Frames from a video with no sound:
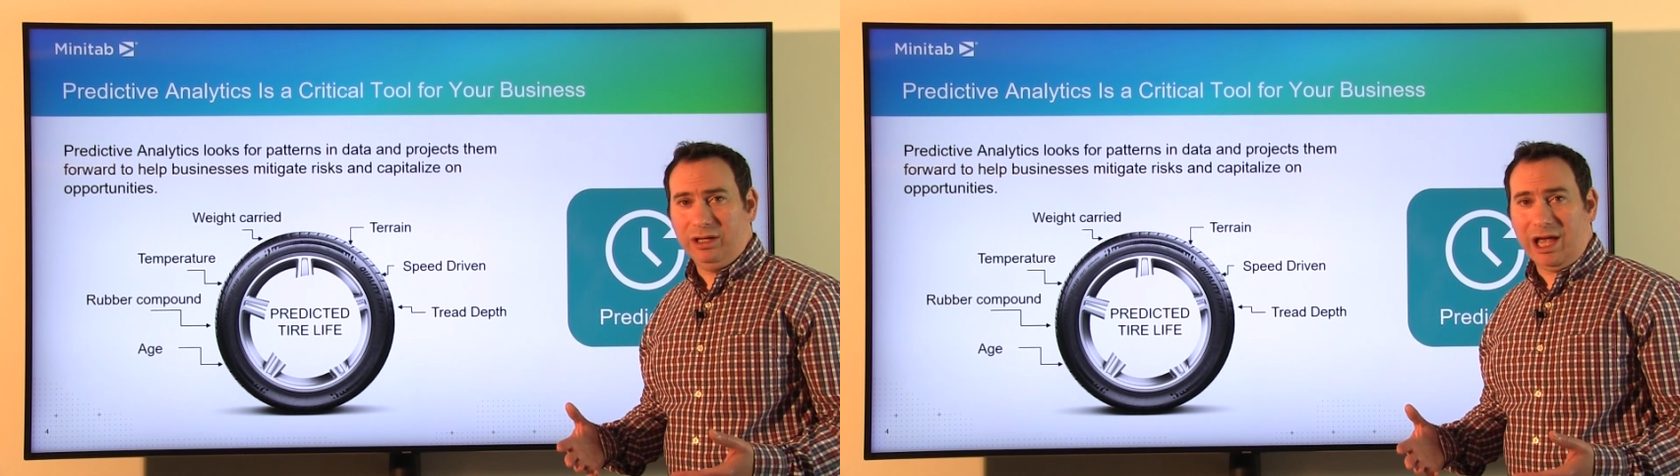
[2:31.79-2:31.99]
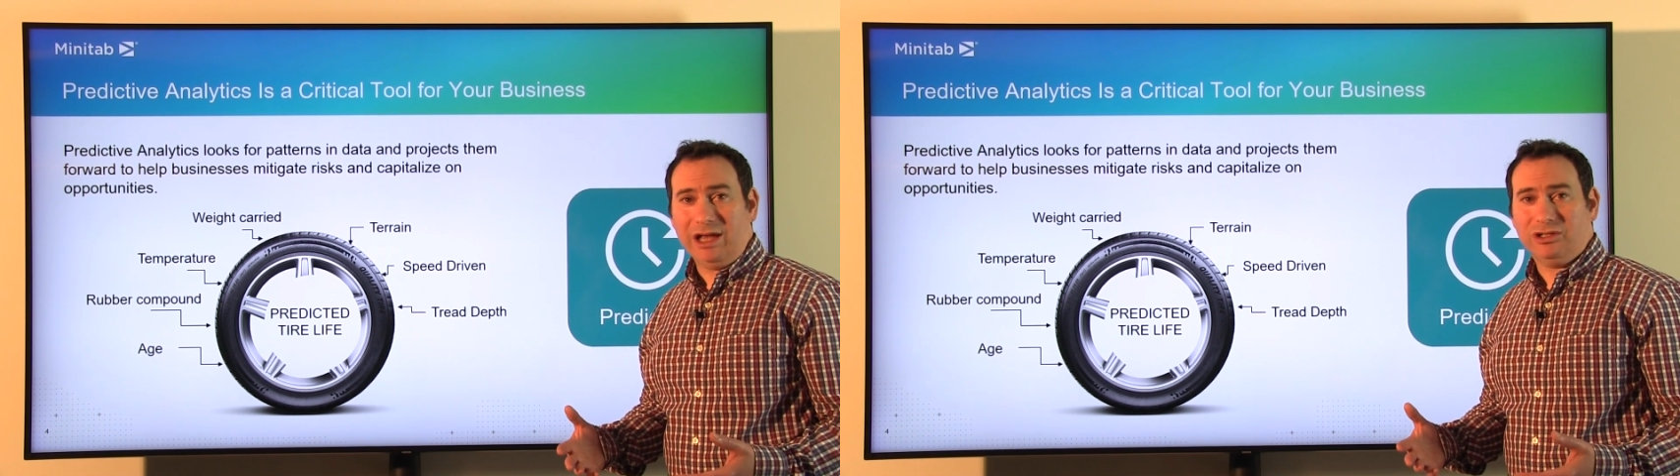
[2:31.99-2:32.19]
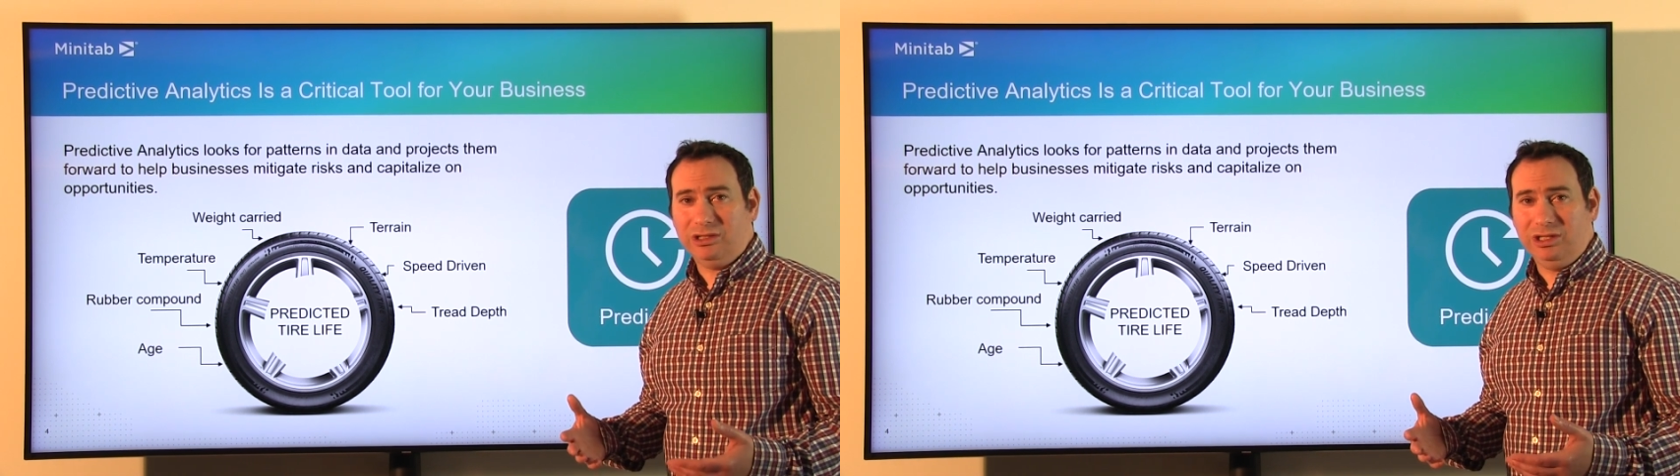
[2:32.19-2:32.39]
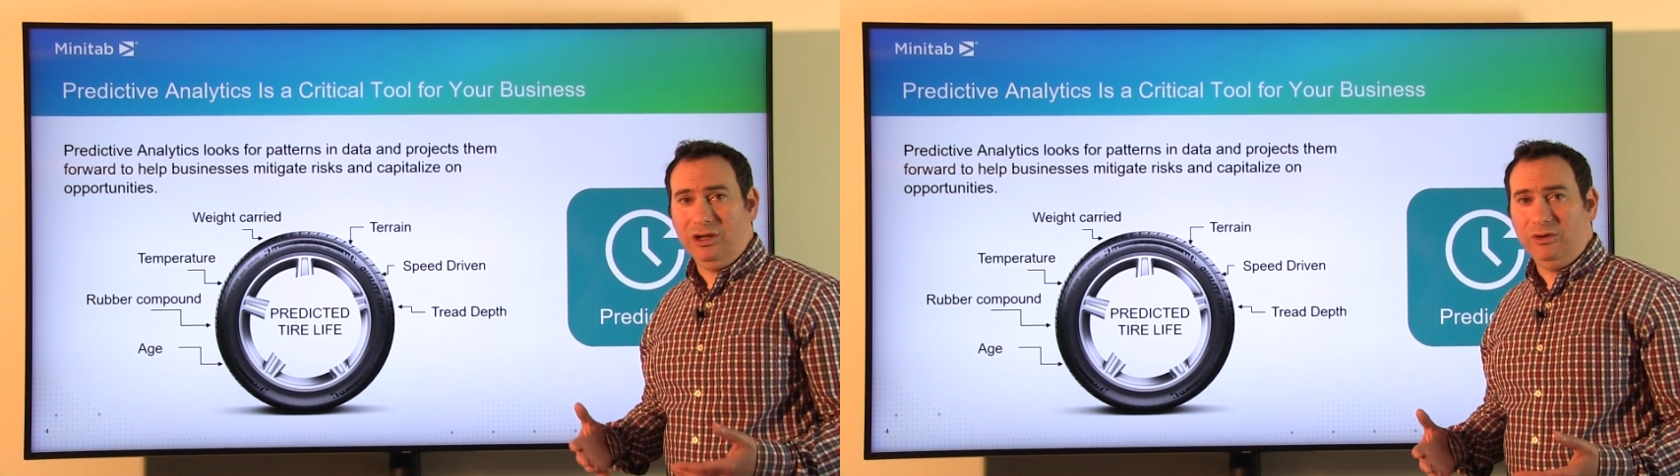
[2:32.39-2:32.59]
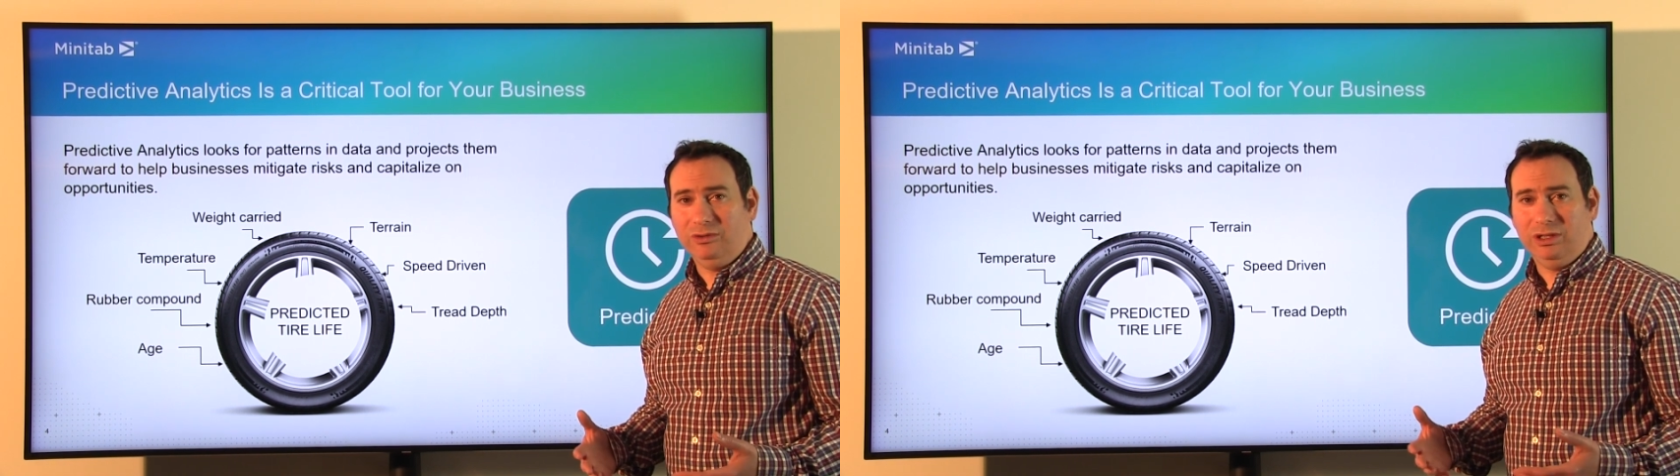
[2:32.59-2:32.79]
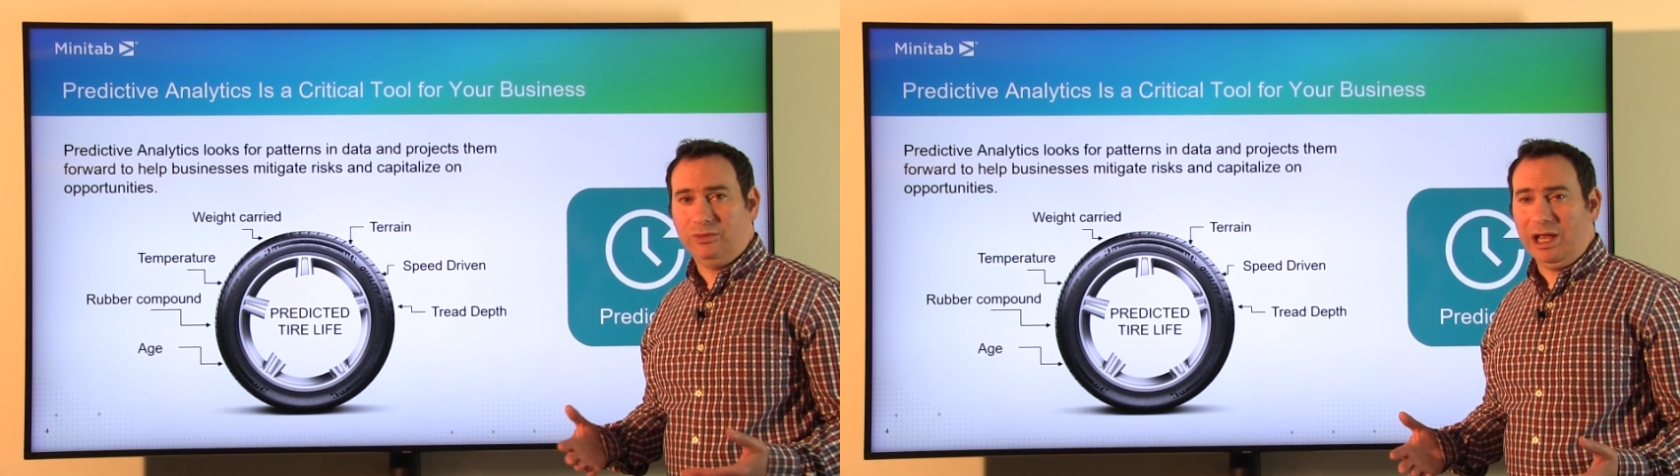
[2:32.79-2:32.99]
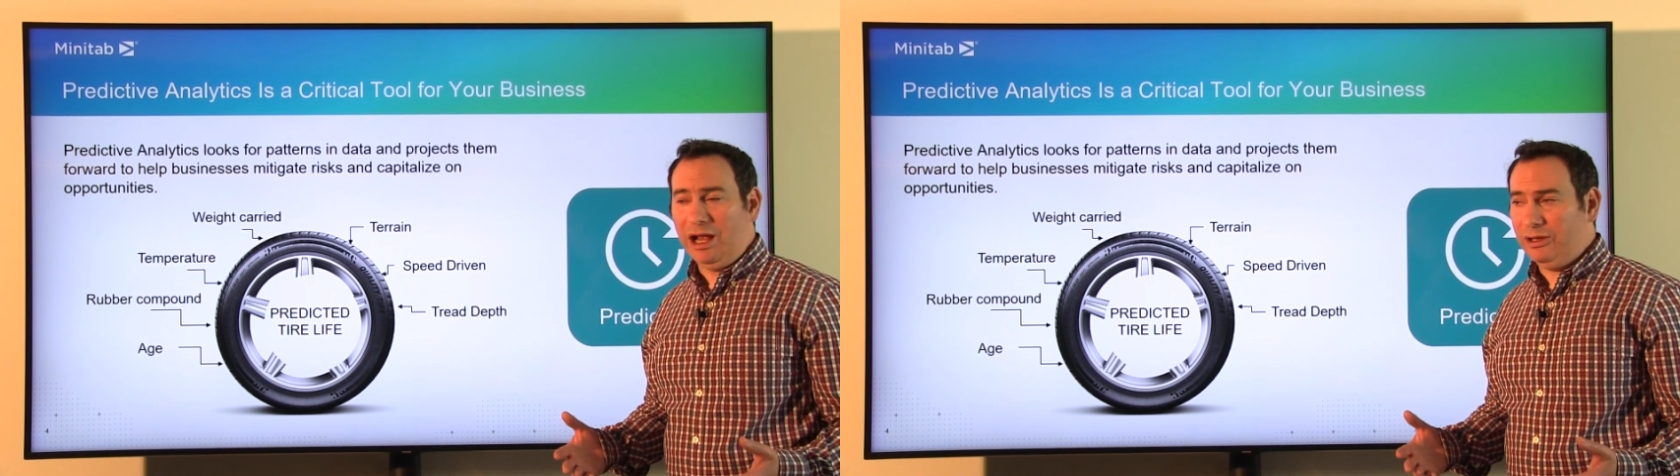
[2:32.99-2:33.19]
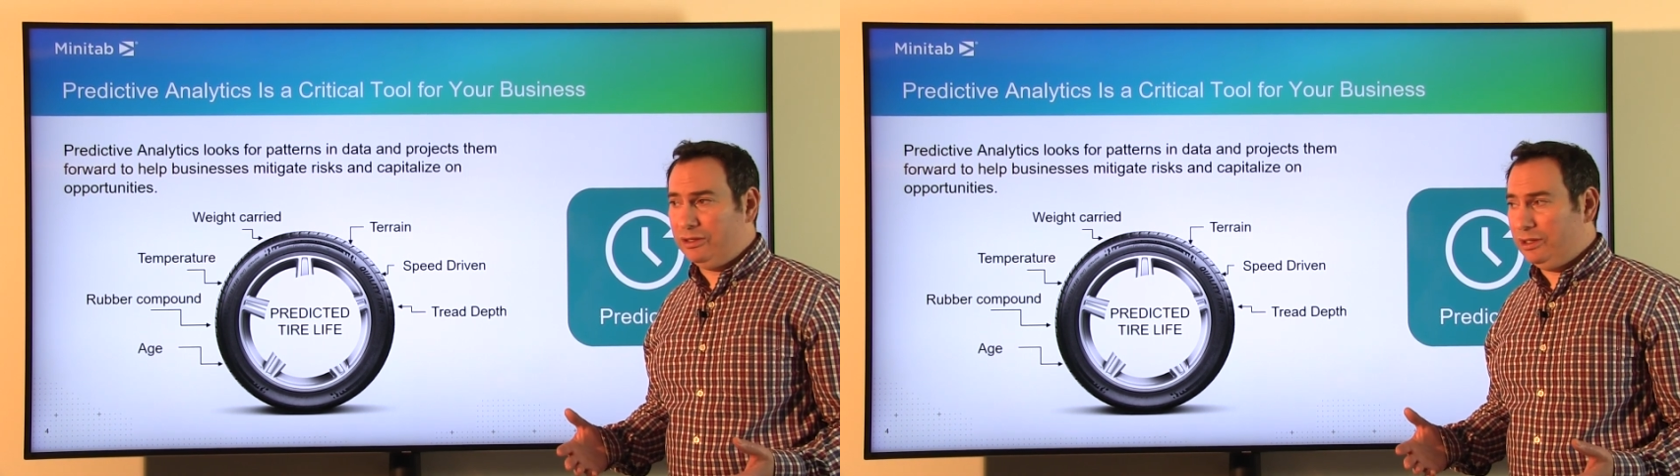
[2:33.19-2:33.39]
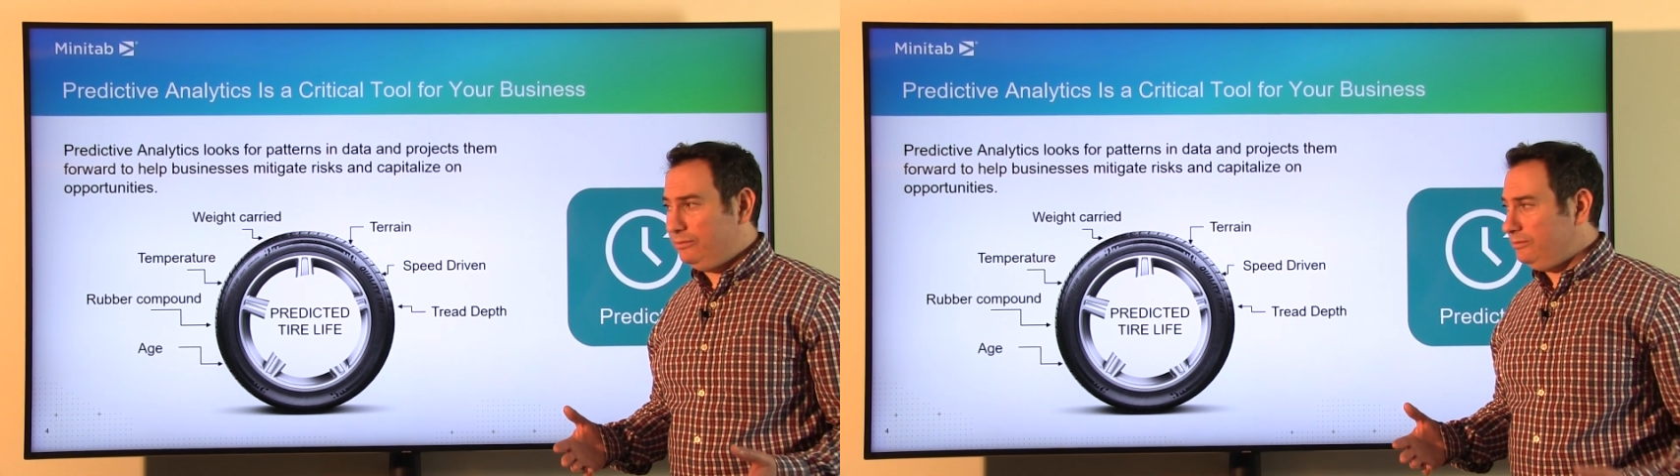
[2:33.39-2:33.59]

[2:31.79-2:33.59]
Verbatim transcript: actually don't in reality.